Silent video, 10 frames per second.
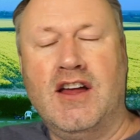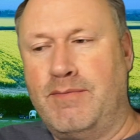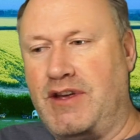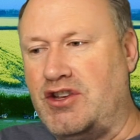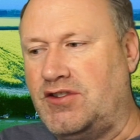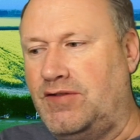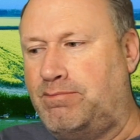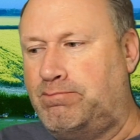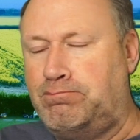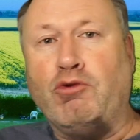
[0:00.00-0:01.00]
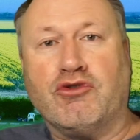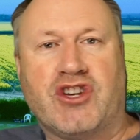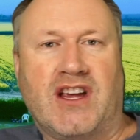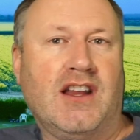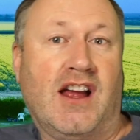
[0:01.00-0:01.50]
because of
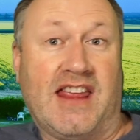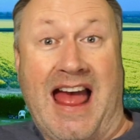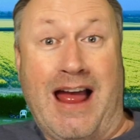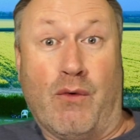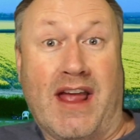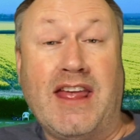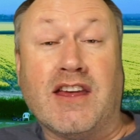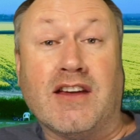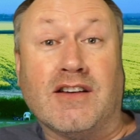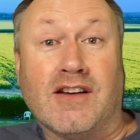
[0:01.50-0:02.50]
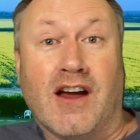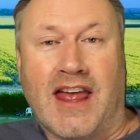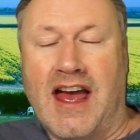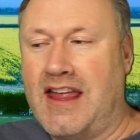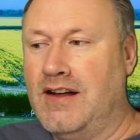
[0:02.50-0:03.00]
bullshit like Gatwick,
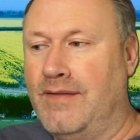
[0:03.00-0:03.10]
okay,